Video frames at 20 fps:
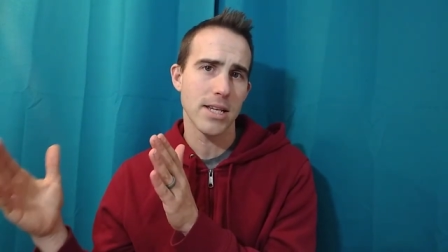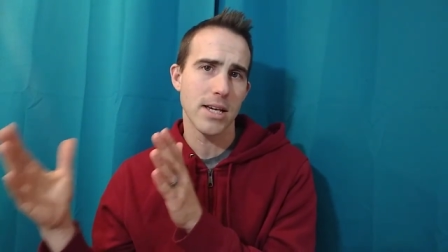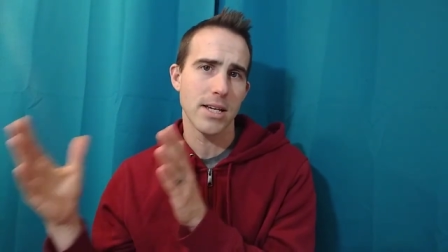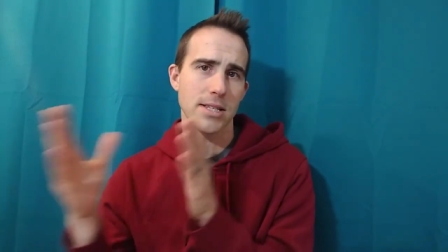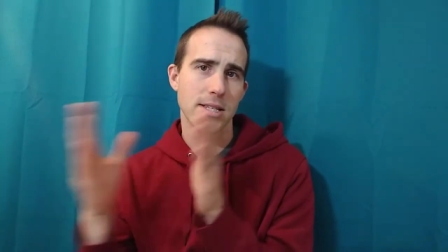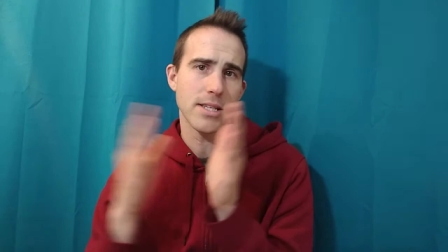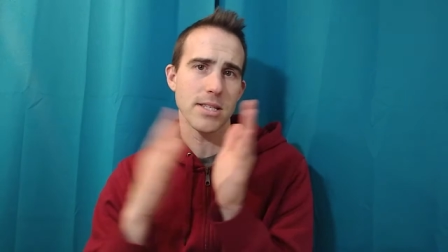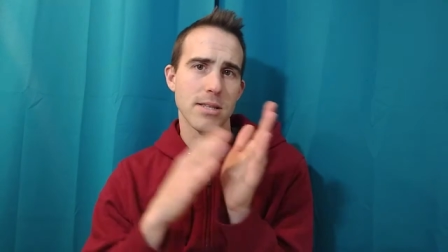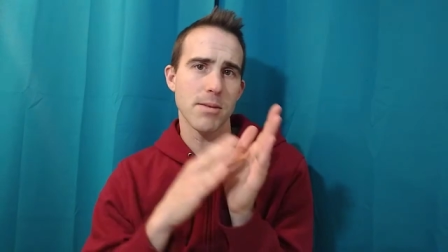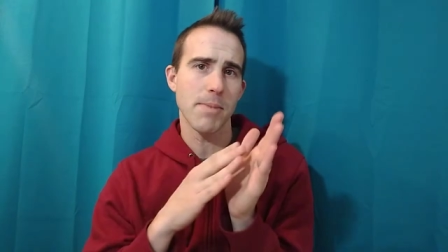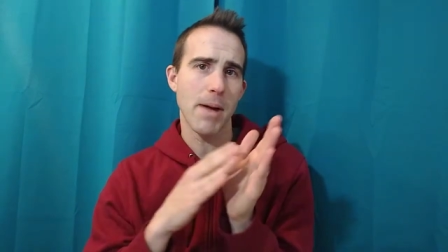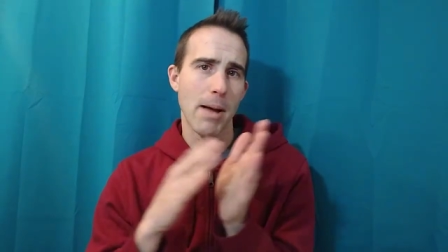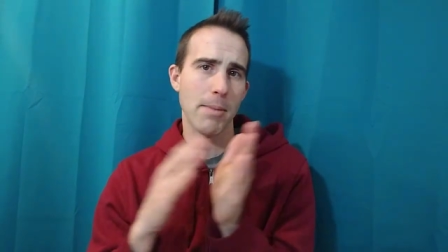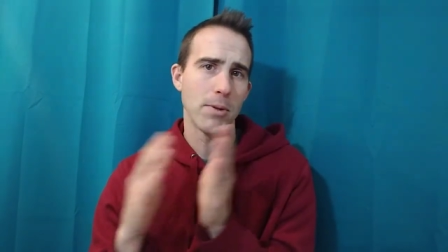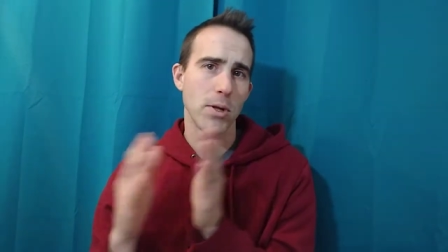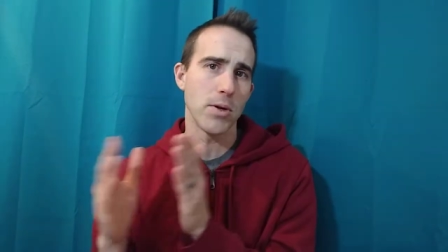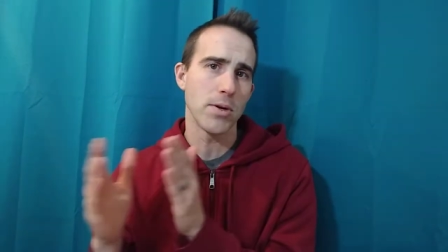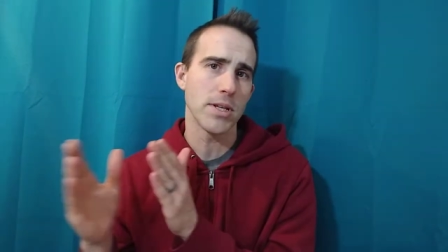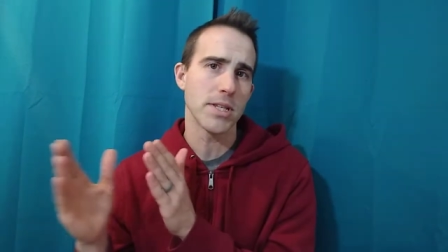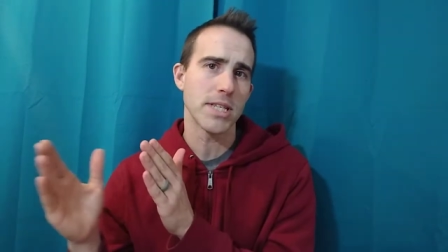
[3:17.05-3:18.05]
uh, since the
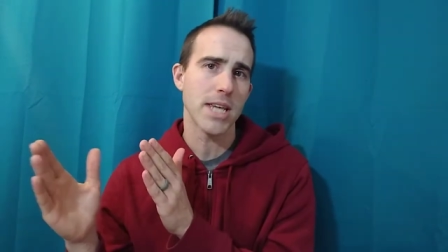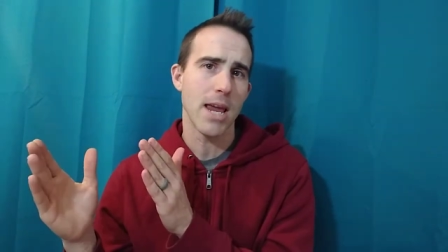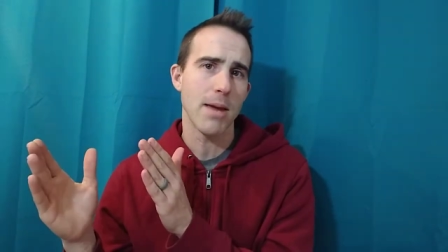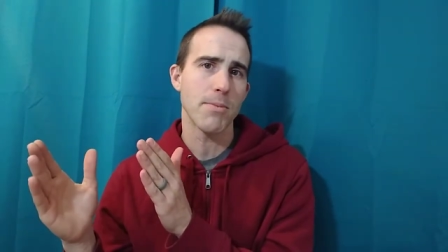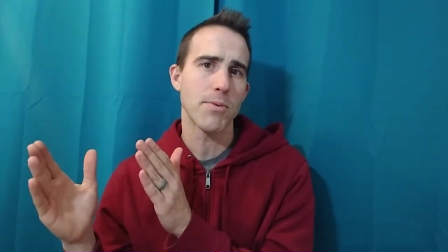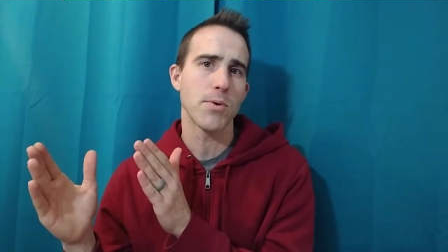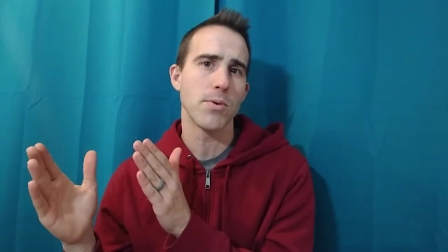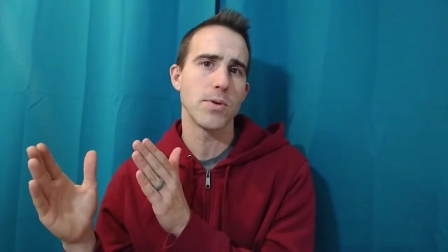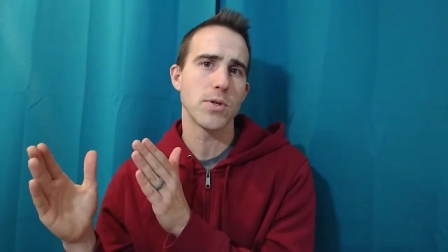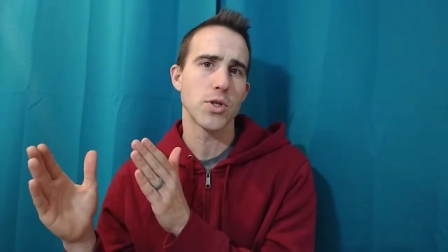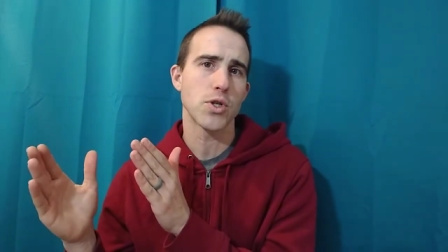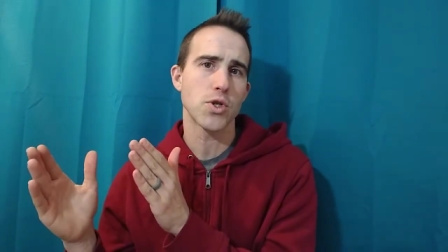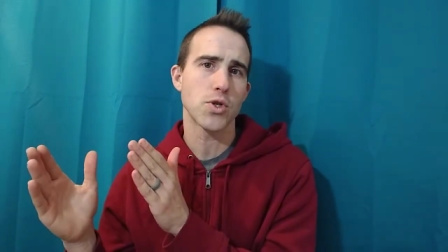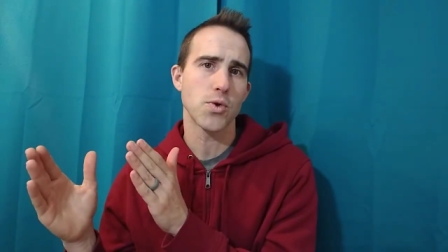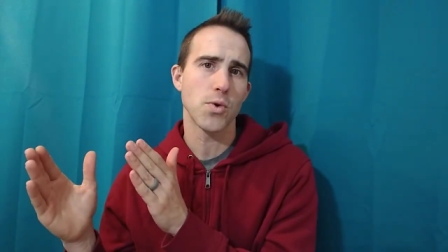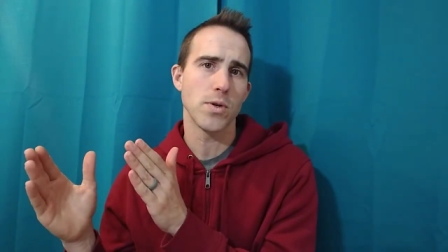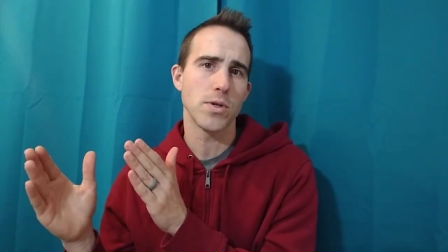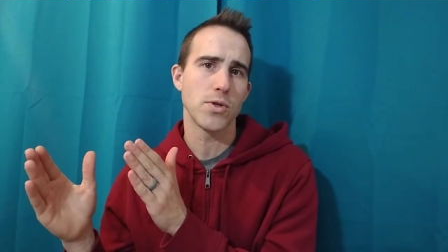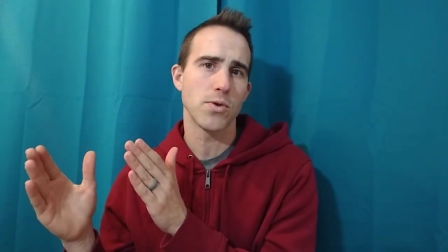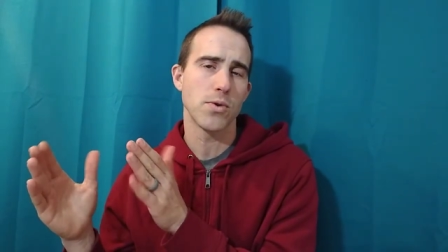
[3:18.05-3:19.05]
Babylonians came through and
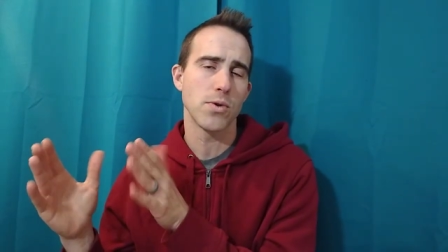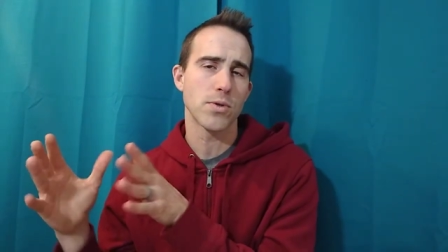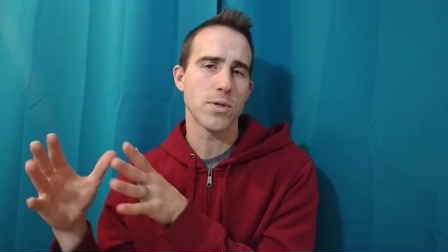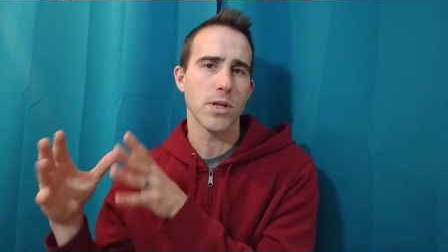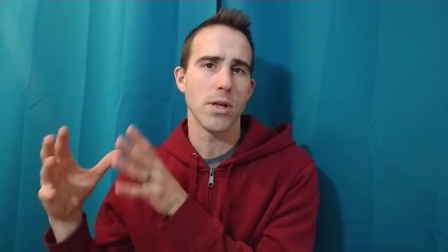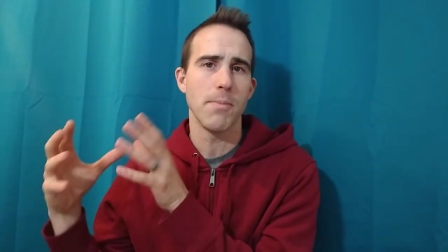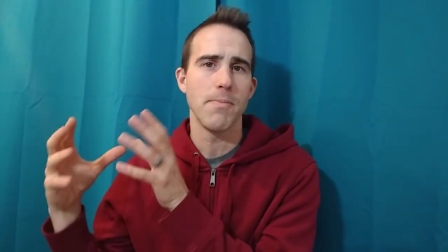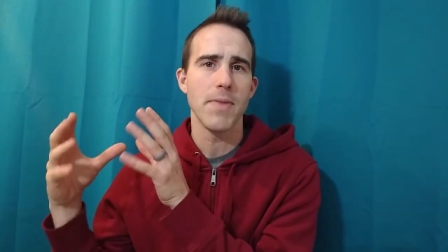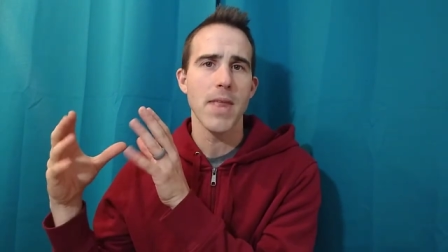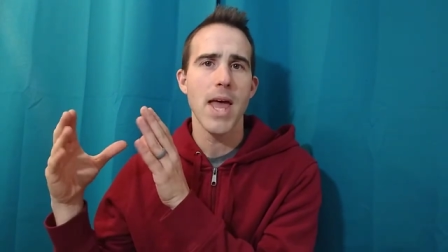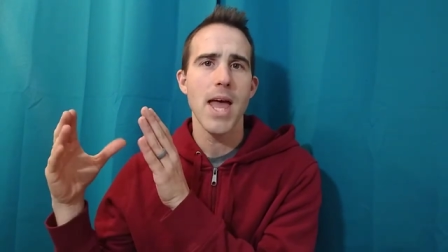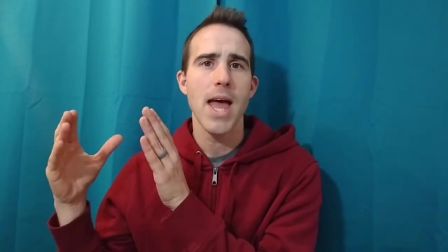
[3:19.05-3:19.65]
destroyed Jerusalem.